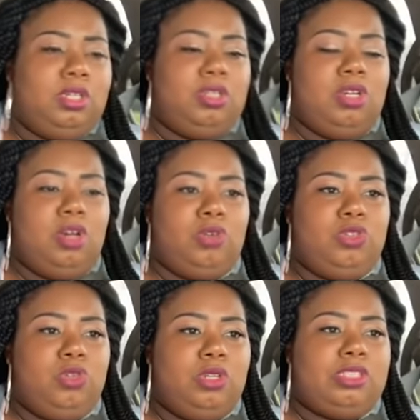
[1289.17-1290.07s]
You know,
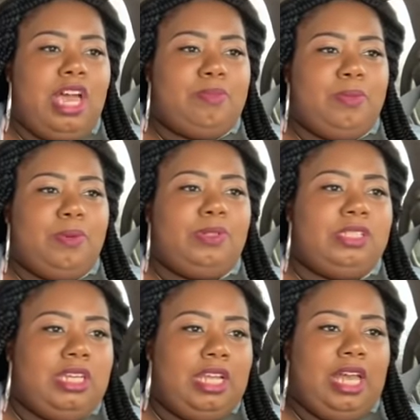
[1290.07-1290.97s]
you the type of
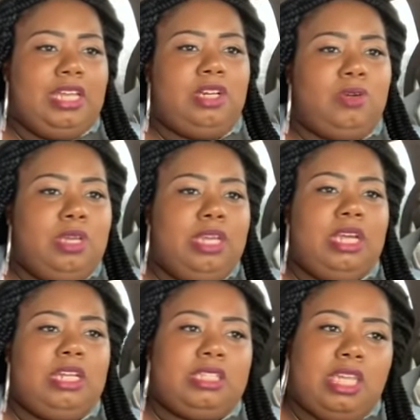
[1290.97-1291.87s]
person that like to go eat
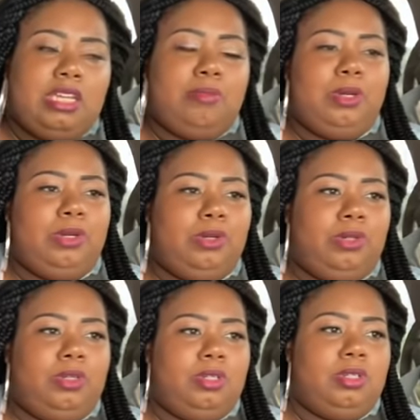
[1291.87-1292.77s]
at the Thunderbird.